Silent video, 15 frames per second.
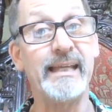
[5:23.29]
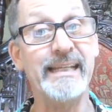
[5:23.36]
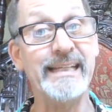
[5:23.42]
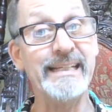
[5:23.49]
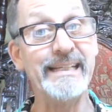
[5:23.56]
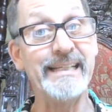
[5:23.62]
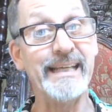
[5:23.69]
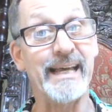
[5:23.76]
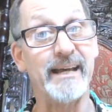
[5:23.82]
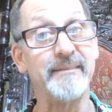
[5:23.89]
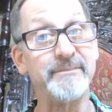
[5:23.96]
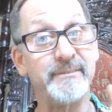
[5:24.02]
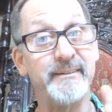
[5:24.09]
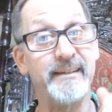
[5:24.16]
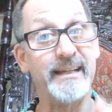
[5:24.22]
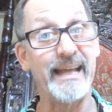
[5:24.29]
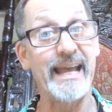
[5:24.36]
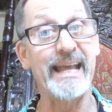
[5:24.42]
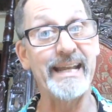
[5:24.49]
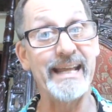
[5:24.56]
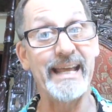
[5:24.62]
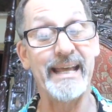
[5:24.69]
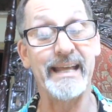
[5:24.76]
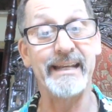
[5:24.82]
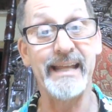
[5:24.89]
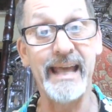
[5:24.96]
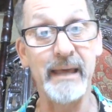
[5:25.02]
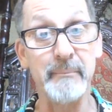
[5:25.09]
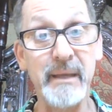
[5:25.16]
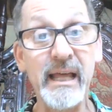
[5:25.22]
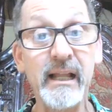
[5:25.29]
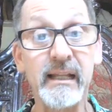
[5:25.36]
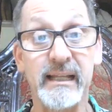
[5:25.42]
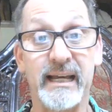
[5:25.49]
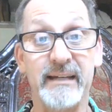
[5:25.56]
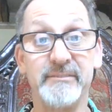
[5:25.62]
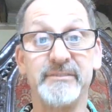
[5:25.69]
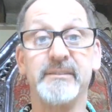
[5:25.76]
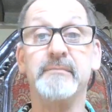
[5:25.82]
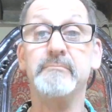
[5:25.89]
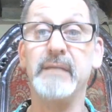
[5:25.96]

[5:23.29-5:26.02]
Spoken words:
EDF, and MLF,